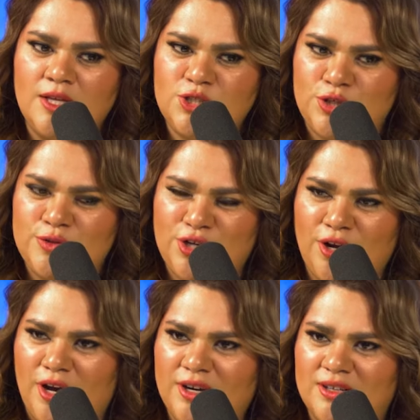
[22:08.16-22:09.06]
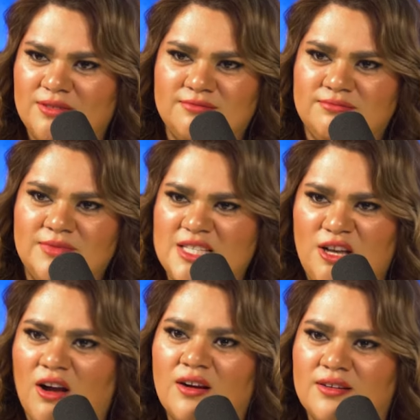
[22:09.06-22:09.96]
Choose your hard. It's
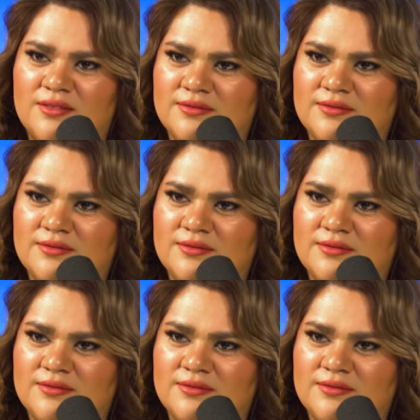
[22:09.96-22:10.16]
hard.